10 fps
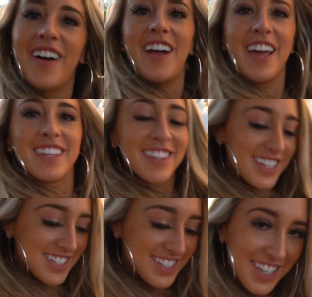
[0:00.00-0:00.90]
Alright,
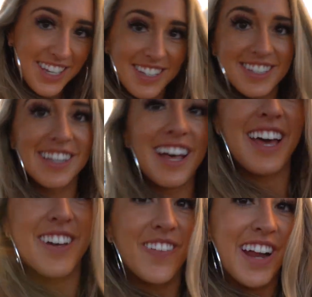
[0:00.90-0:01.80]
this is
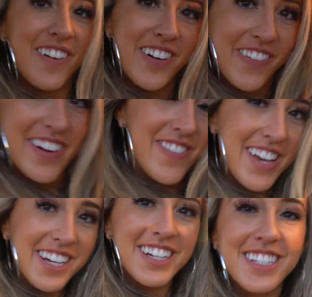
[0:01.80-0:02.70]
like whenever we're in
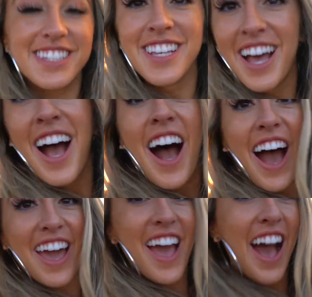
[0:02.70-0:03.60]
Vegas,
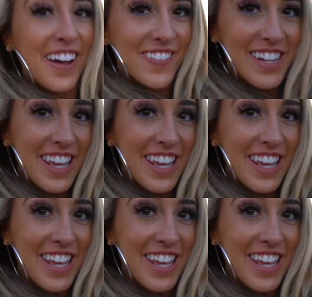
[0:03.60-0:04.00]
I have to